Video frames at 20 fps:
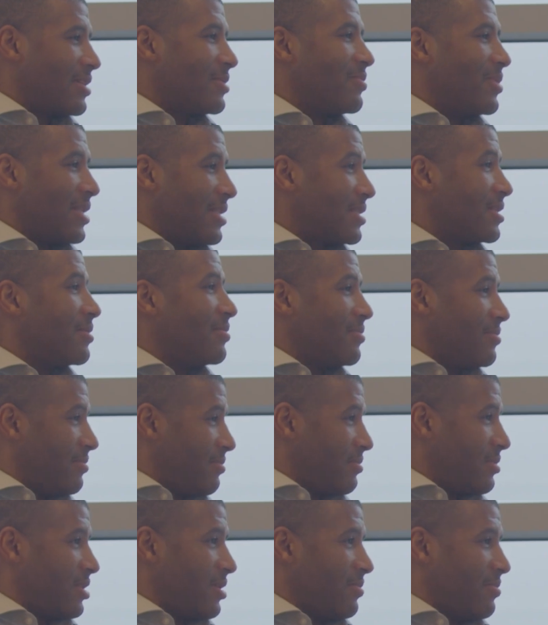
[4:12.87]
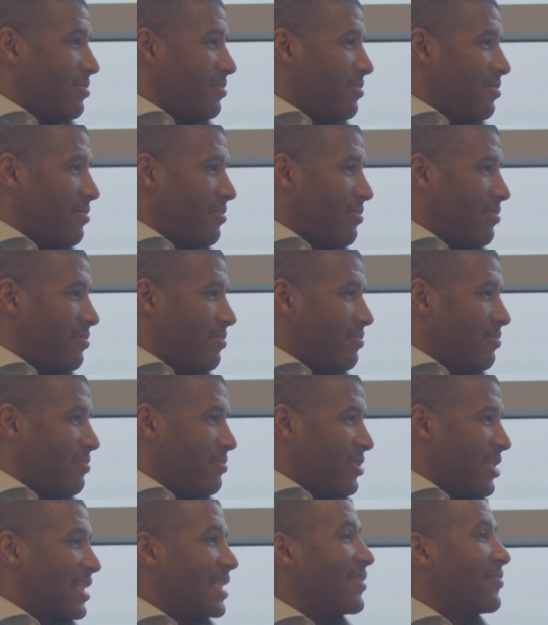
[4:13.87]
had been some, some
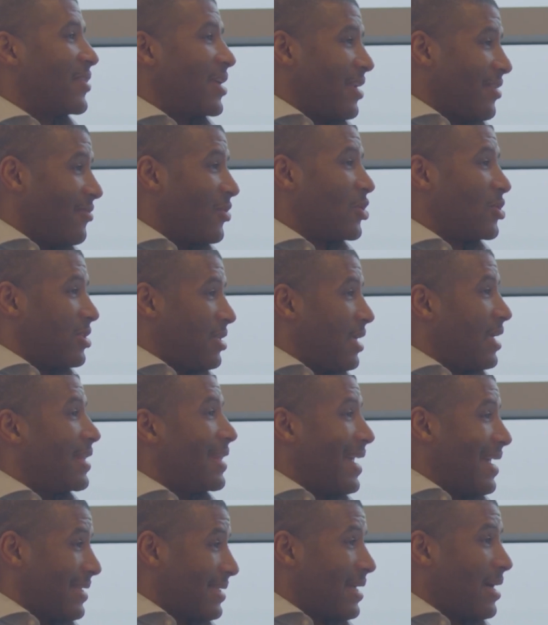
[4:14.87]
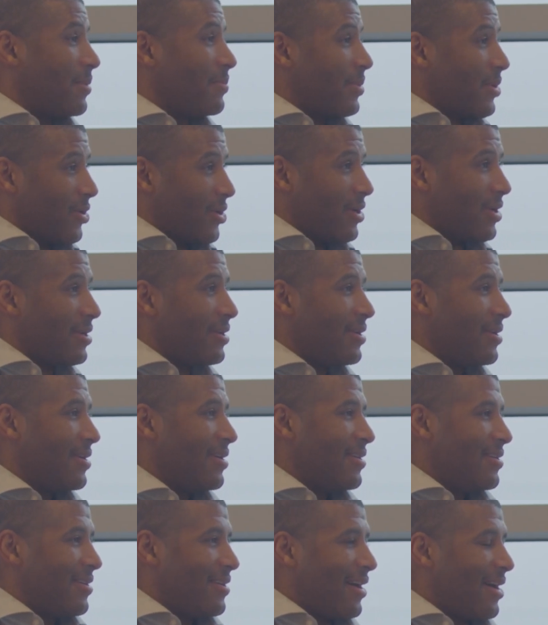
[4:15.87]
significant adversity in that time period.
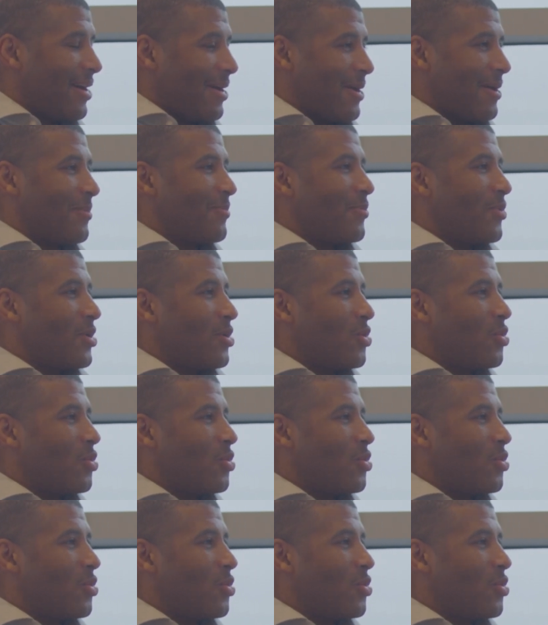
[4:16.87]
Yeah. Um,